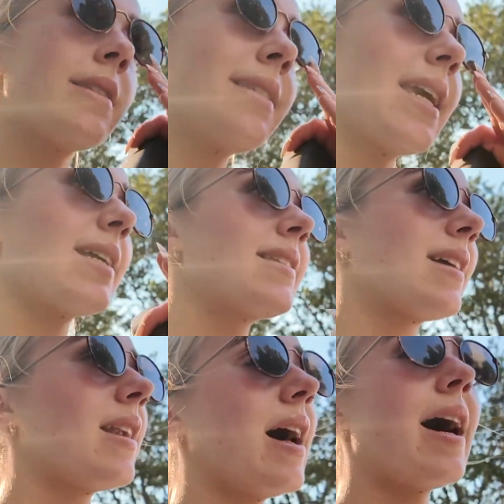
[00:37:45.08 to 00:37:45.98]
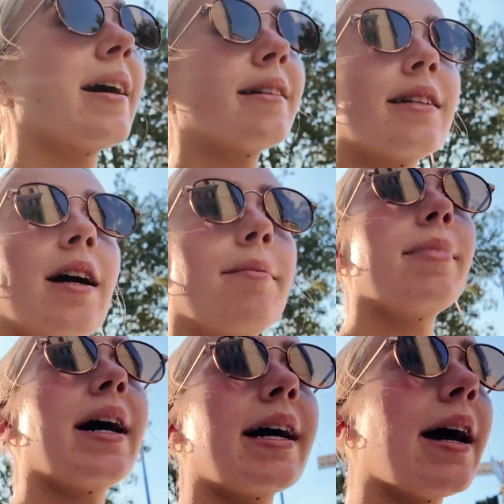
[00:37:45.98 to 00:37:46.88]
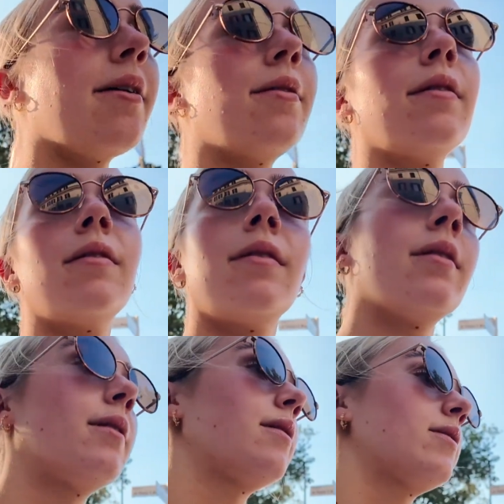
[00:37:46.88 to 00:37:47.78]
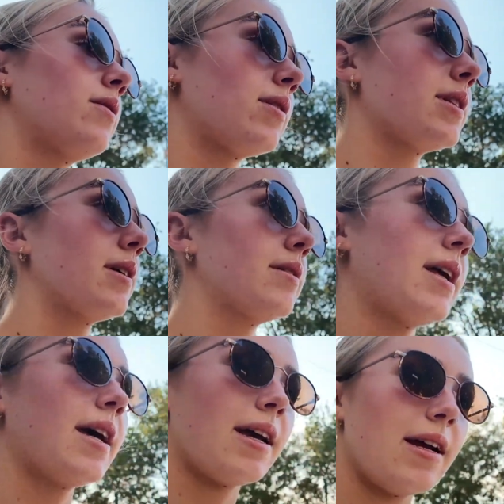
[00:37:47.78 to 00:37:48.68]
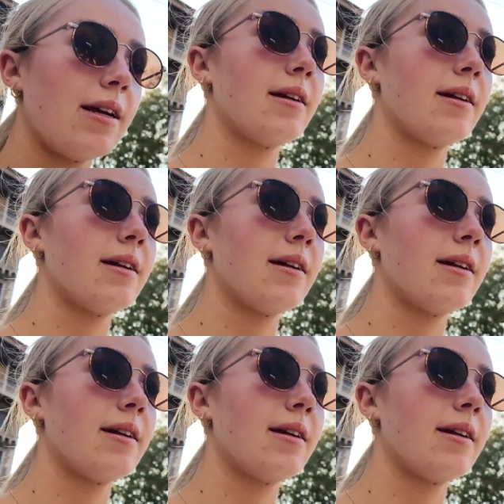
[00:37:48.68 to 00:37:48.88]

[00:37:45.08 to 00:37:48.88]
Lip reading: 6 o'clock to come back out. Not down there,